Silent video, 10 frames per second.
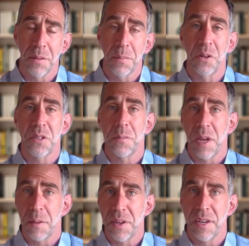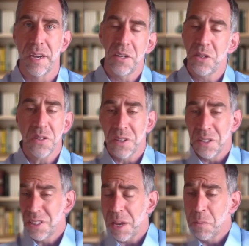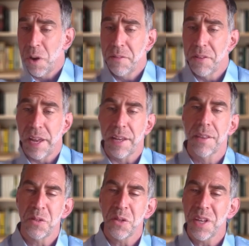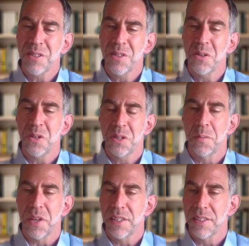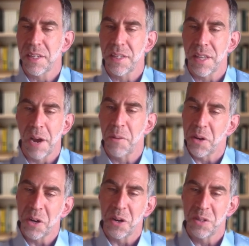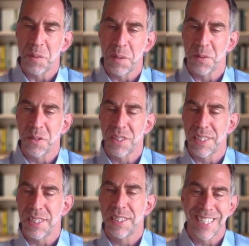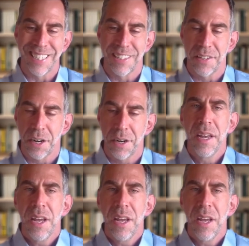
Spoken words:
The person may be just on the same wavelength. So those are some things that I would encourage people to consider.